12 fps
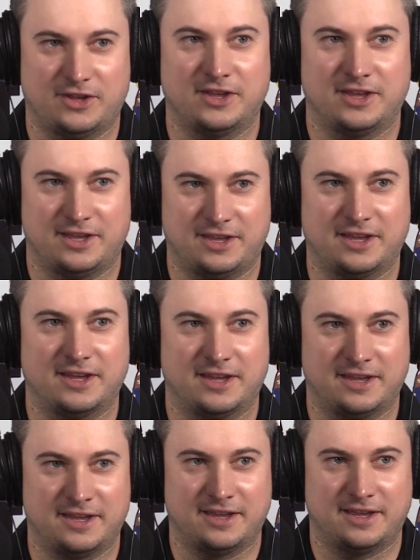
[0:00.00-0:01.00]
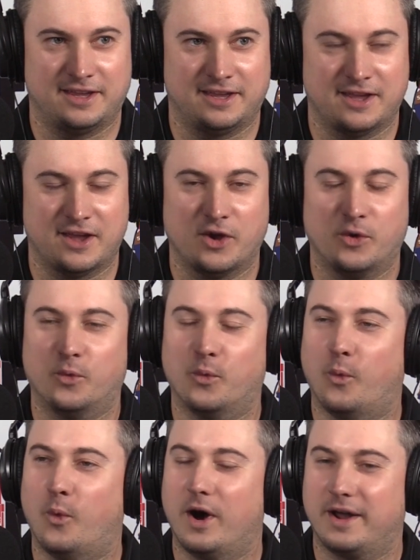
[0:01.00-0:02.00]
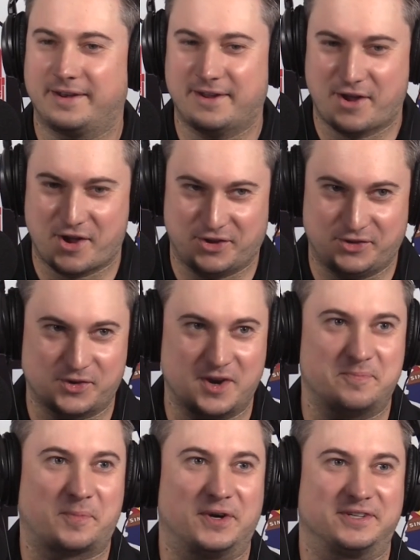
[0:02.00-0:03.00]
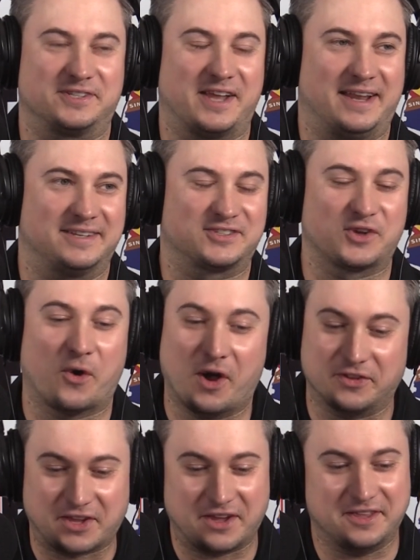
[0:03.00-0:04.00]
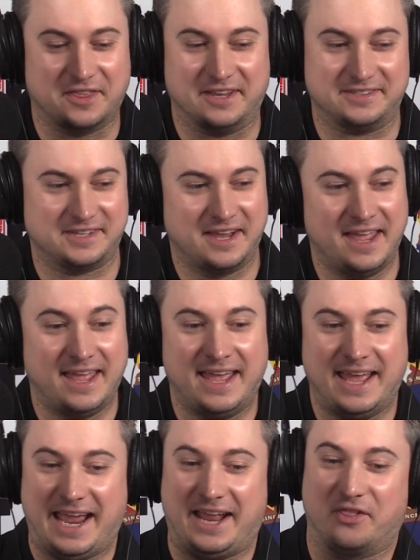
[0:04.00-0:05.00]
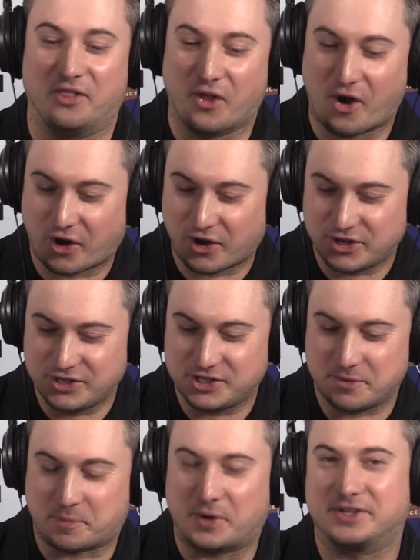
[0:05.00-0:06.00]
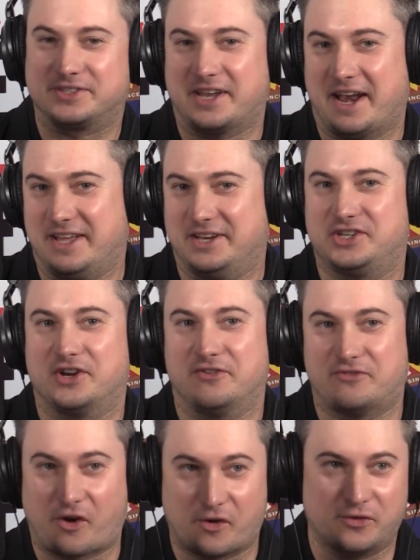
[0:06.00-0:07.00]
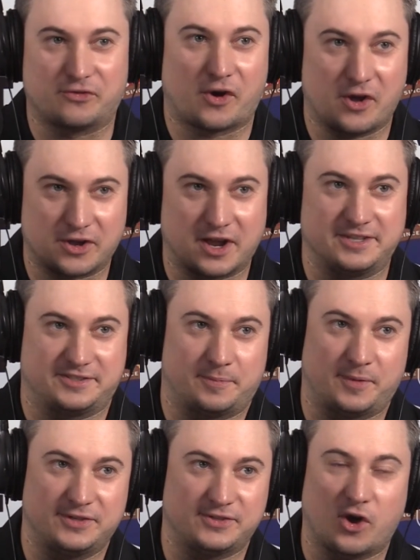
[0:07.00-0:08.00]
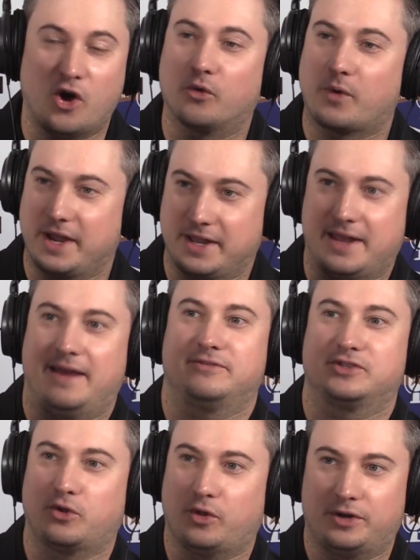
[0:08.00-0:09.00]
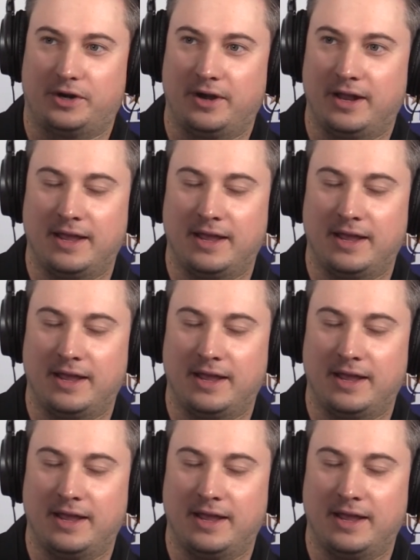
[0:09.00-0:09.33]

in that situation? 100%. So I'll tell you this a large percentage of our overall customers already have solar.